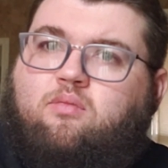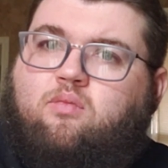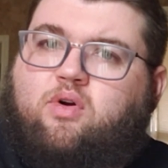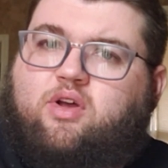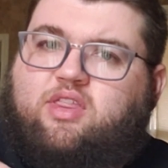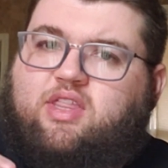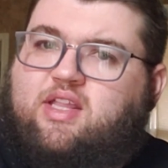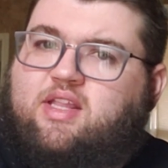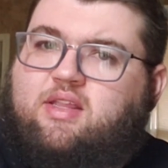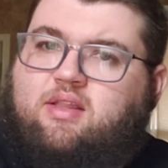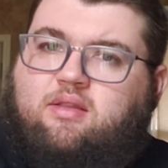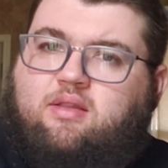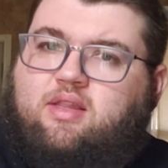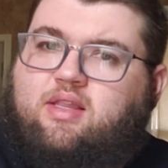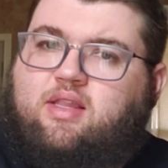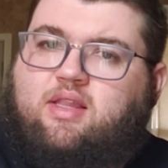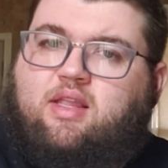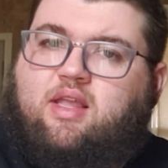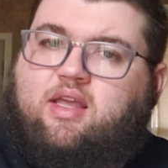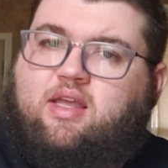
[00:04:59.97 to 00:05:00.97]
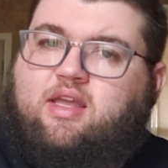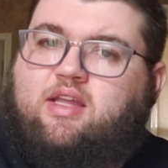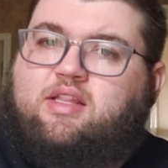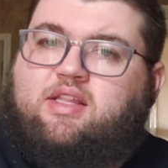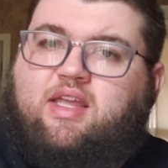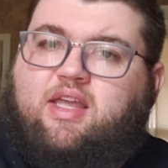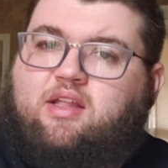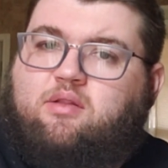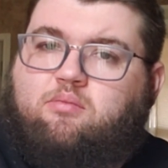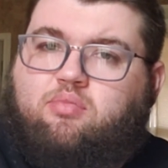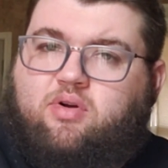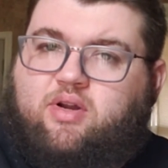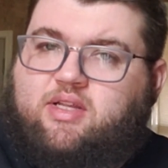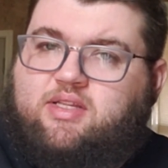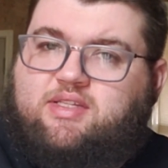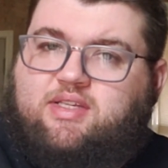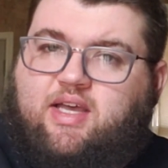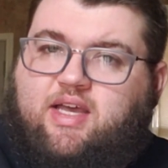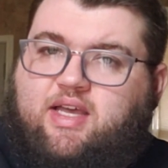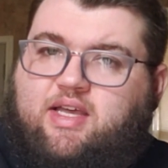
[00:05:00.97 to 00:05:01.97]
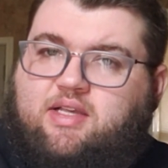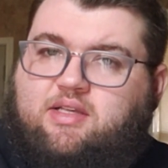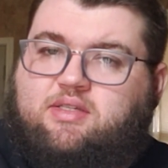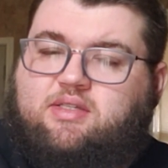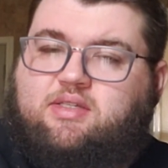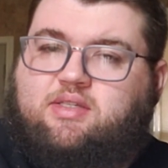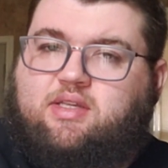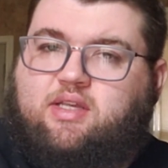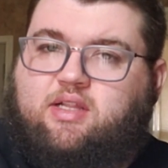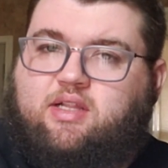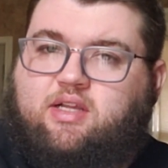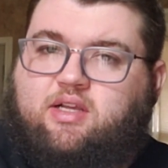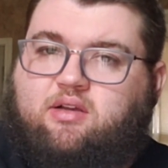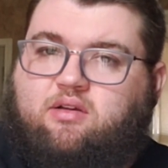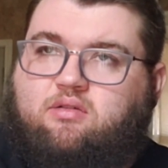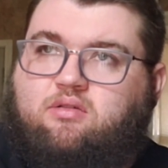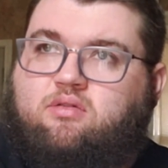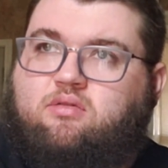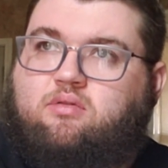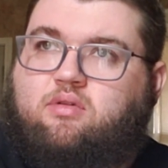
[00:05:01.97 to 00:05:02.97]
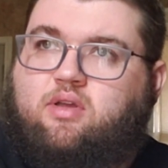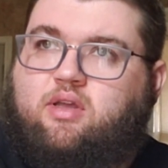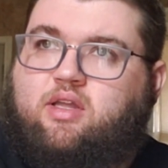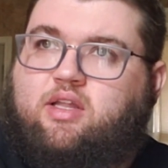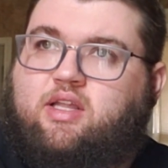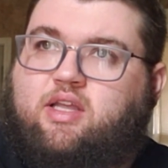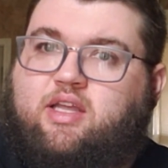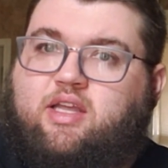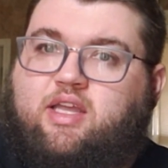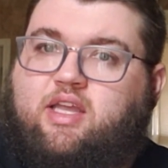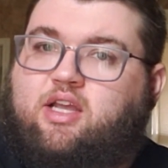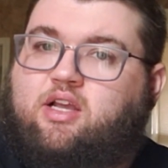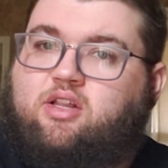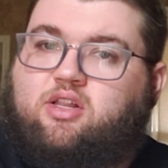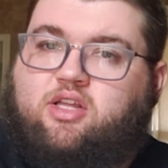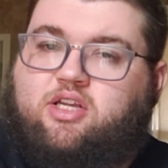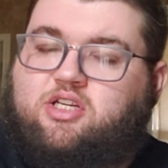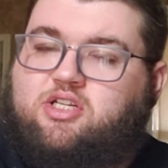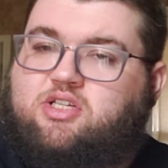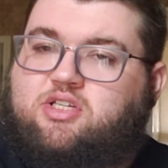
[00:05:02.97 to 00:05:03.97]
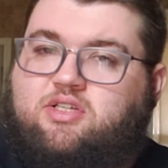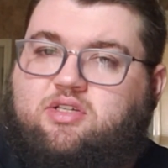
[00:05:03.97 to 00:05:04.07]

with an Indian princess and an English